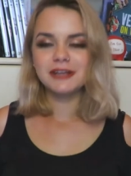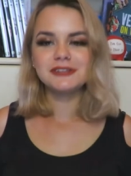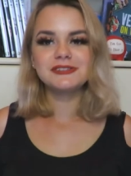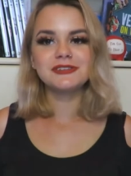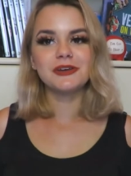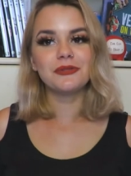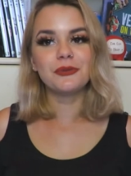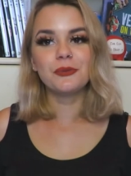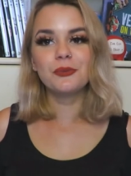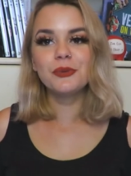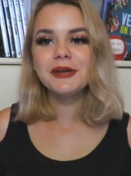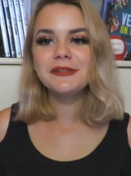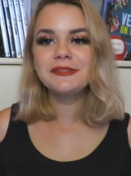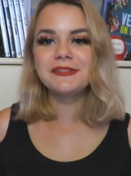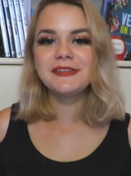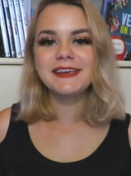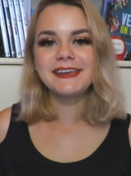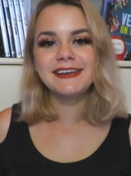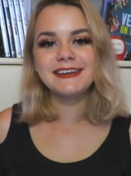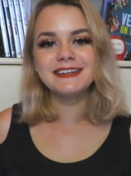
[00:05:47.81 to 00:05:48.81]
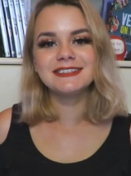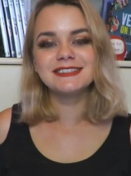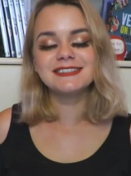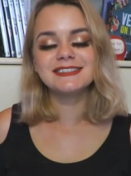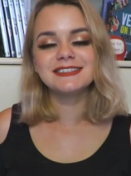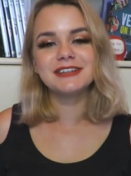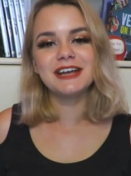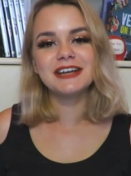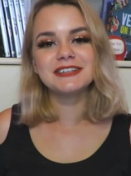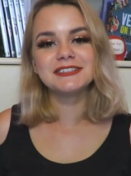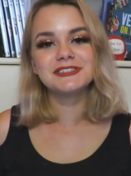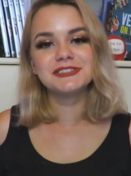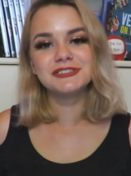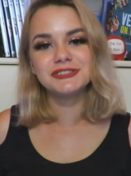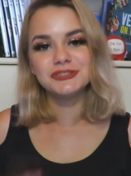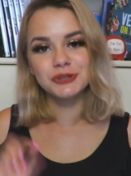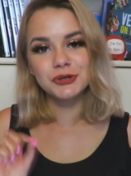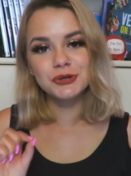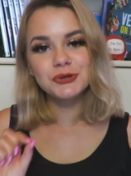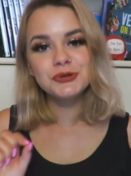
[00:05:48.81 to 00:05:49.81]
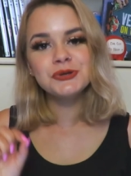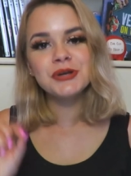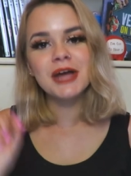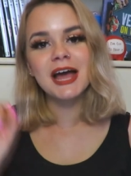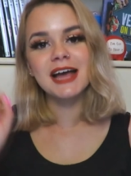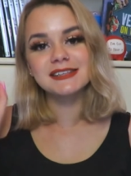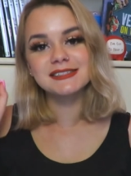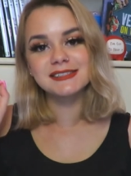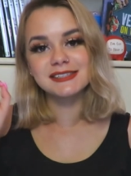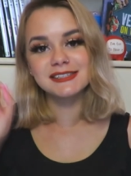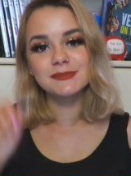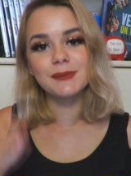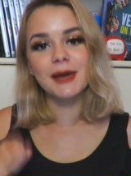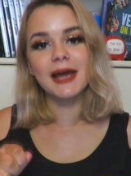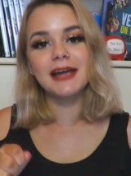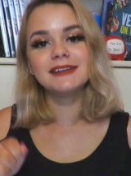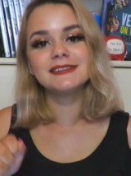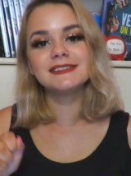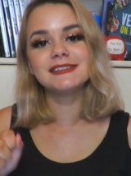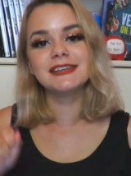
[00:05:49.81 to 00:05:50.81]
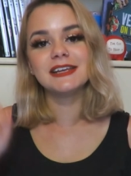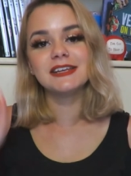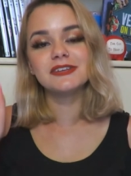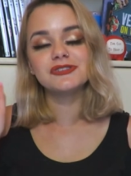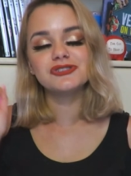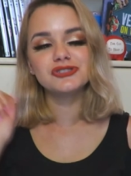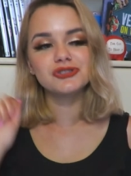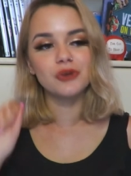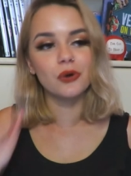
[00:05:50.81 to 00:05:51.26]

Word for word: So the weird thing is, as soon as this painting